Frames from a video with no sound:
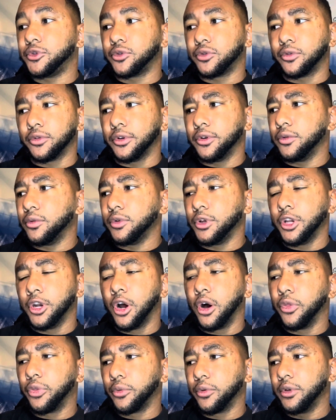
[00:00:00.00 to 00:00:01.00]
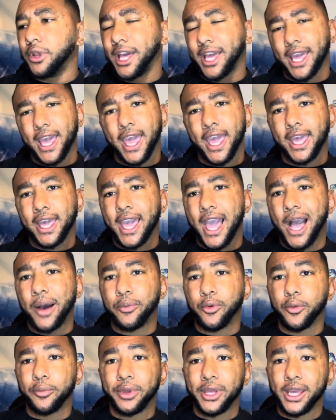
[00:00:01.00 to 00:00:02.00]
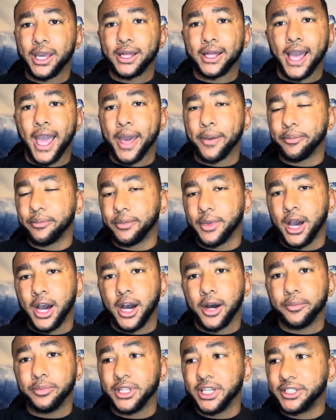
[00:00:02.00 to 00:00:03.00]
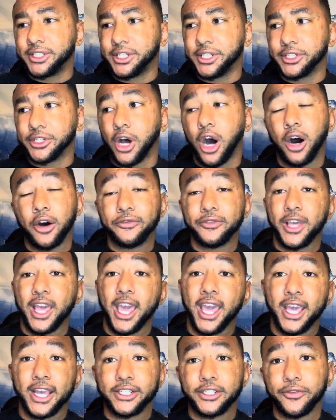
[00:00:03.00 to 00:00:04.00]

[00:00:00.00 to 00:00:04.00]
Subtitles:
Through like A gap or B gap blitzes off the edge.